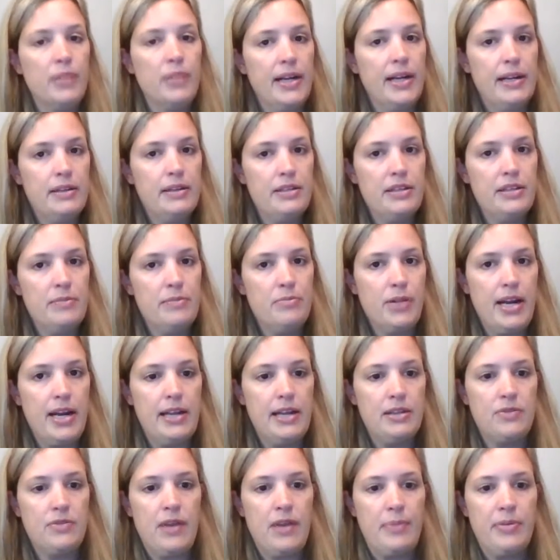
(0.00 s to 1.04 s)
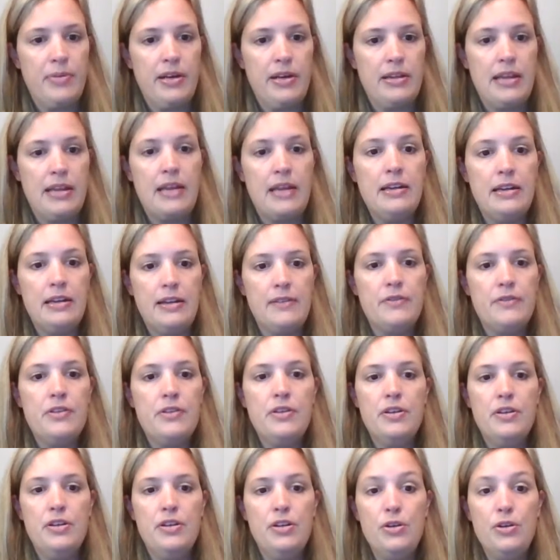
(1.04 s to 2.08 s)
Brands and brands
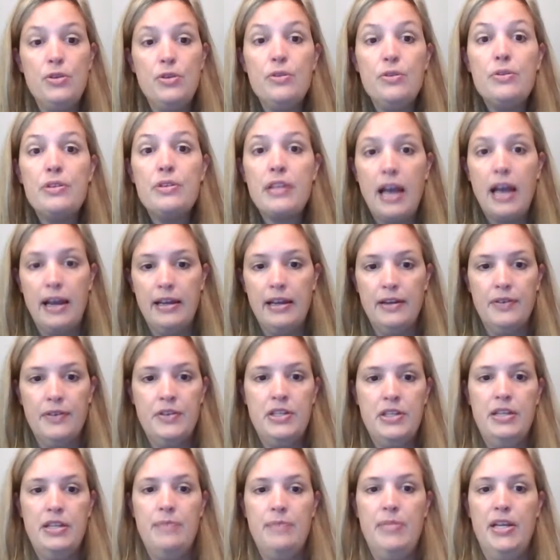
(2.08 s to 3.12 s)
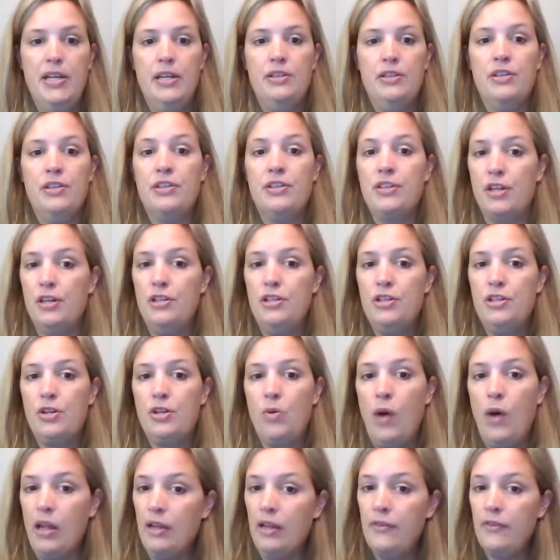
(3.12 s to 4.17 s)
representatives use IFDB to search,
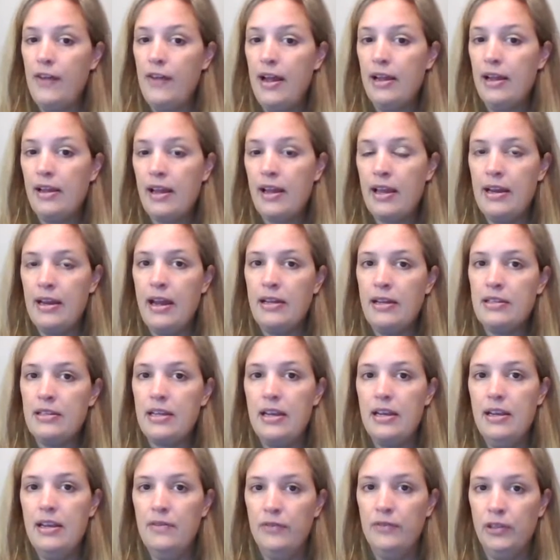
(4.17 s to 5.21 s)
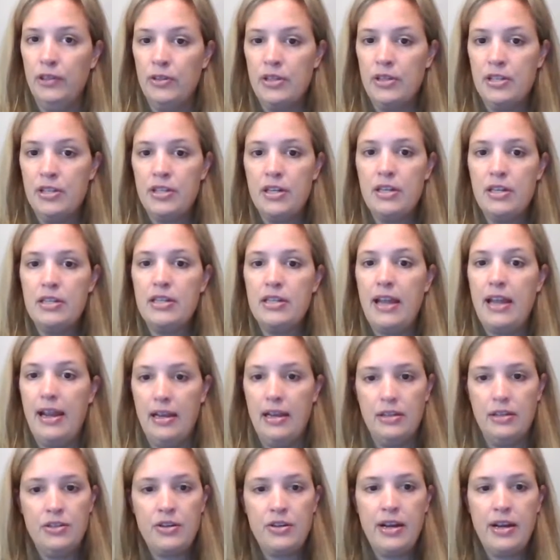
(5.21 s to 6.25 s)
qualify, and connect influencers
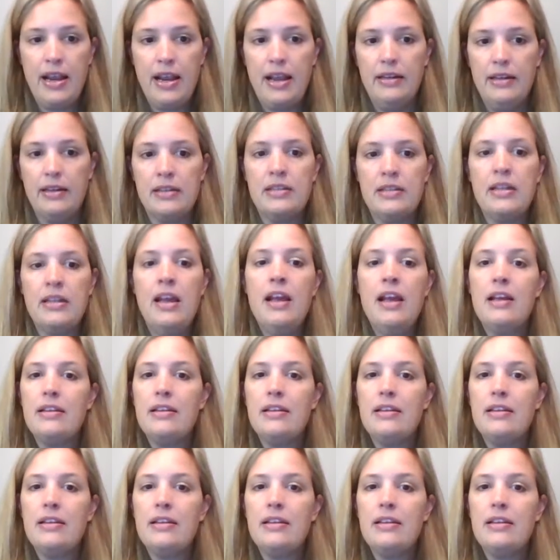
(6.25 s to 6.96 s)
and creators